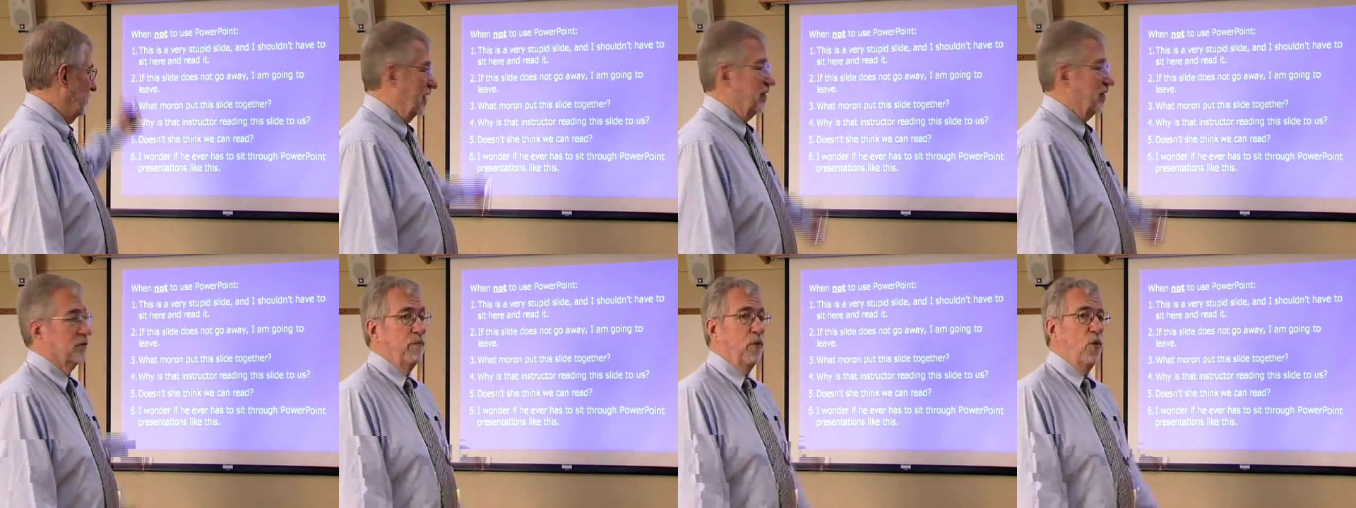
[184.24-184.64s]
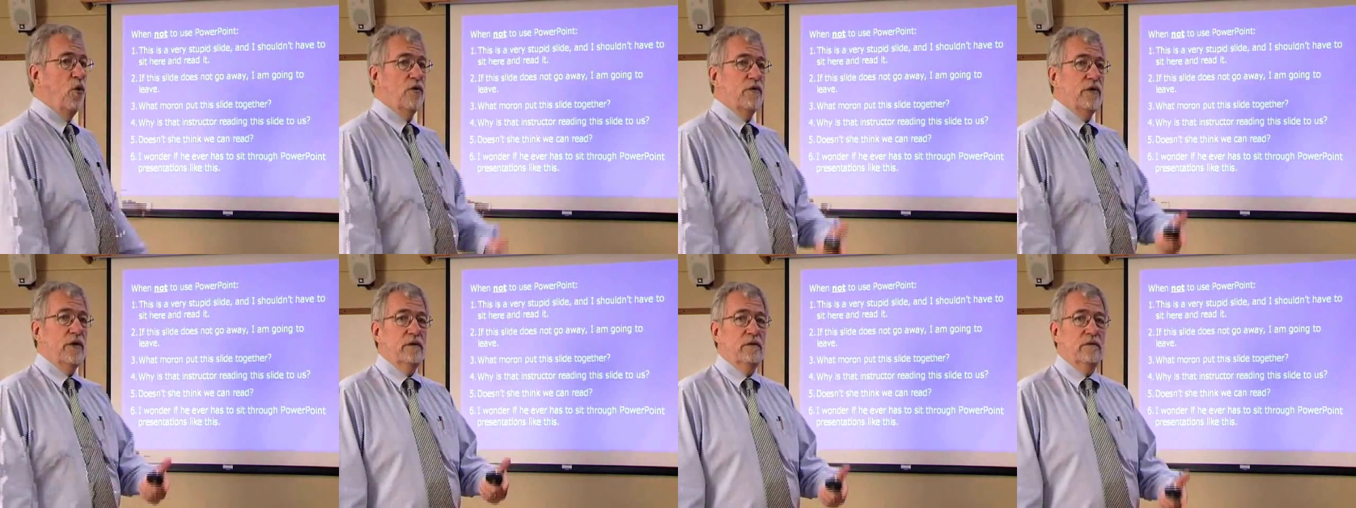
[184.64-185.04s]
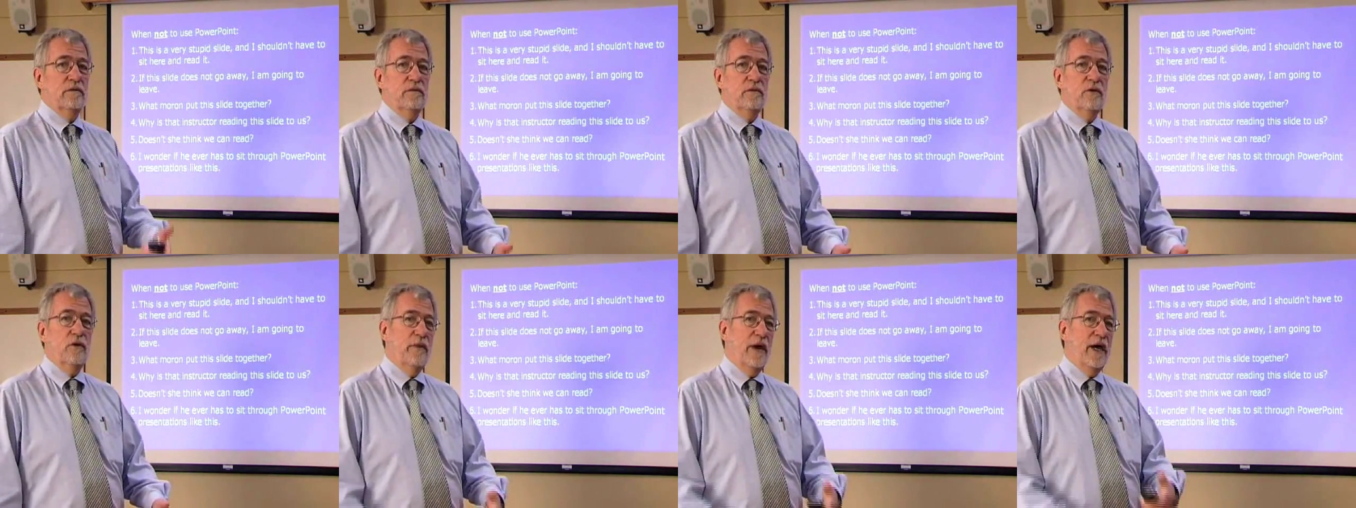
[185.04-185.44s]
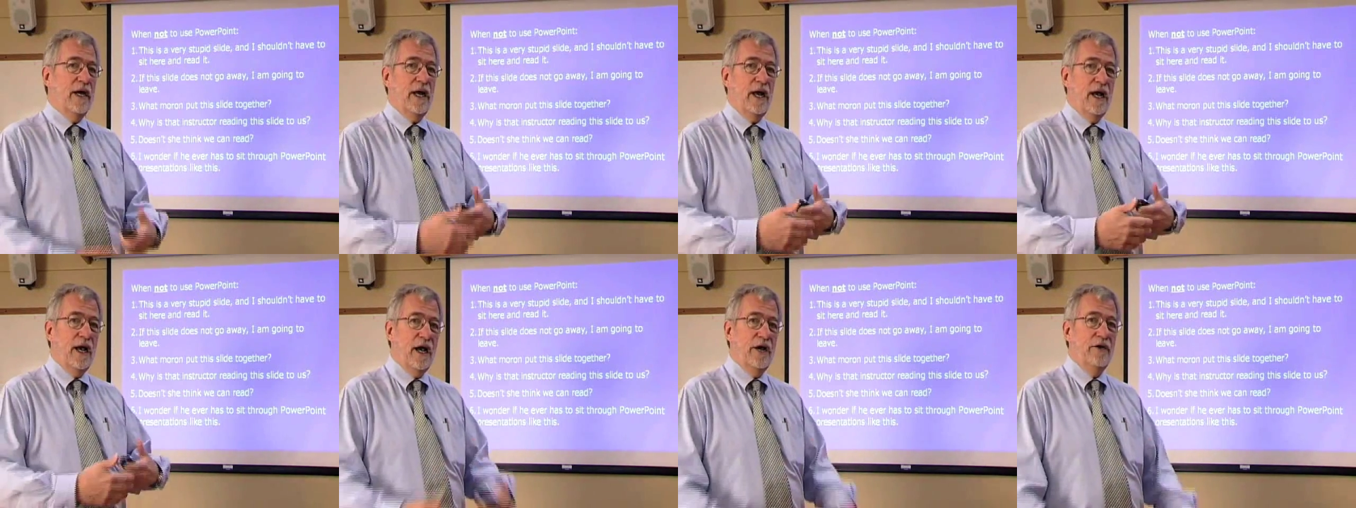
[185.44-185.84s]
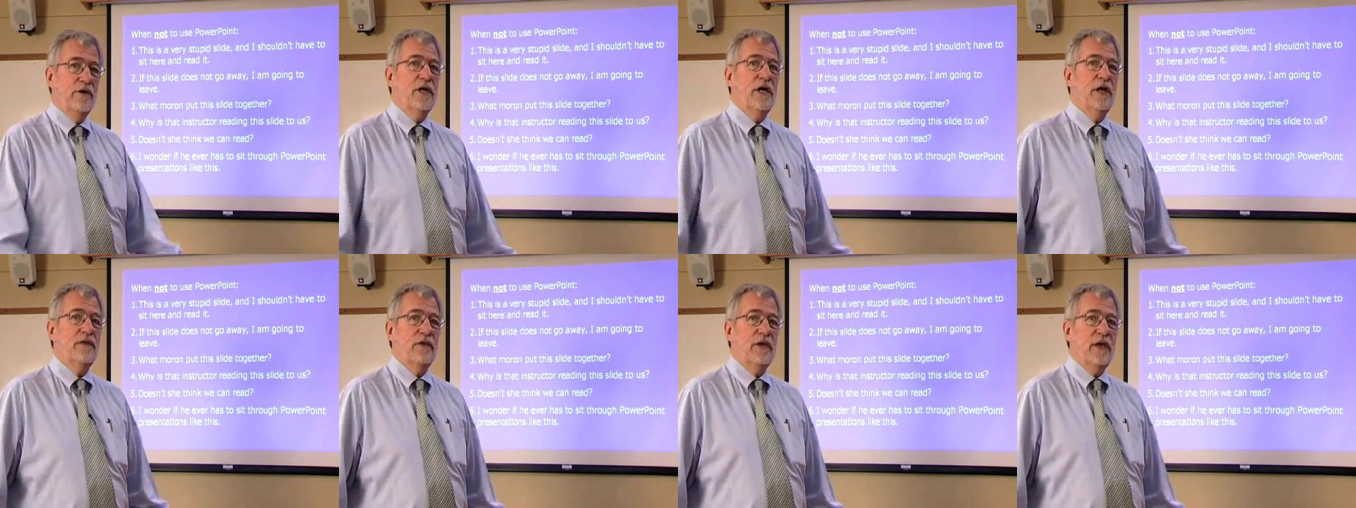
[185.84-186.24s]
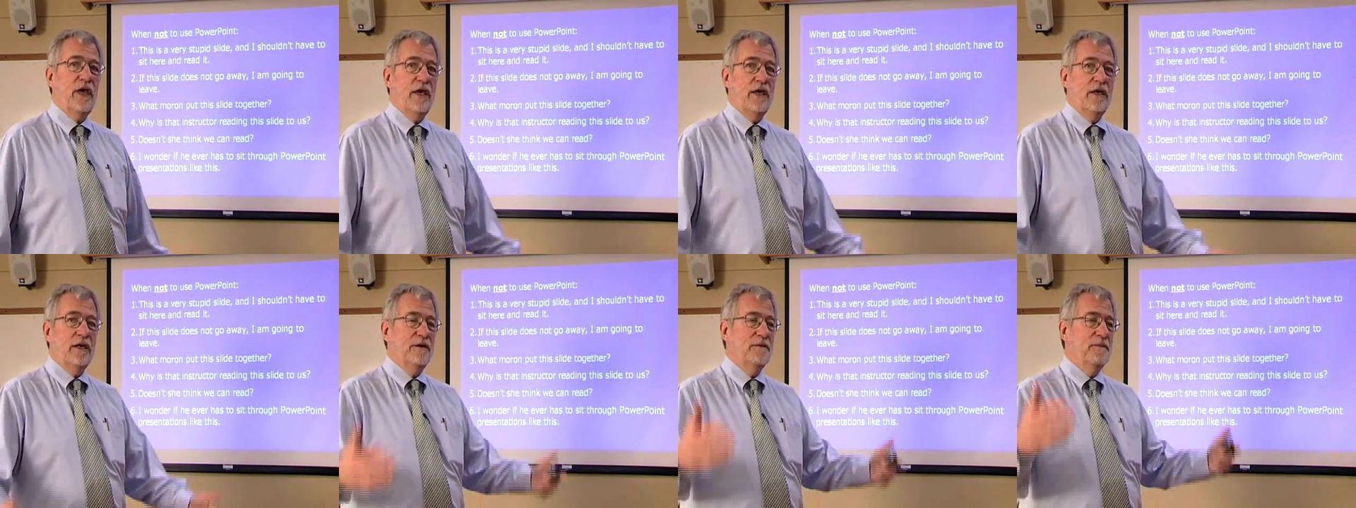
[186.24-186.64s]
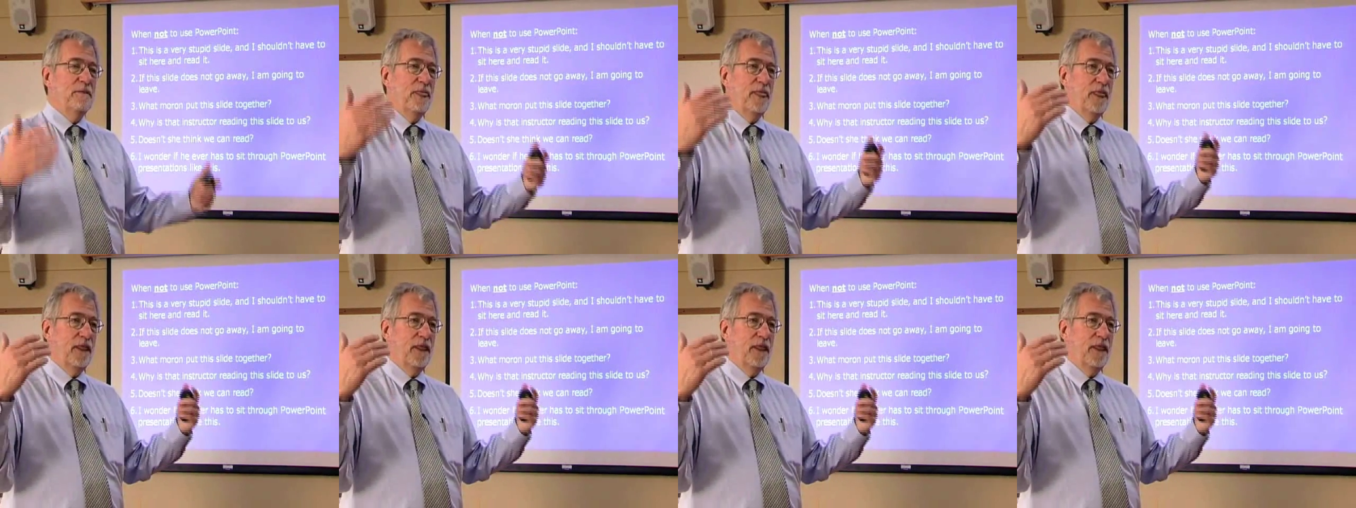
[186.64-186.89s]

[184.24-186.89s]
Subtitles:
that's boring, no matter how you cut the cake,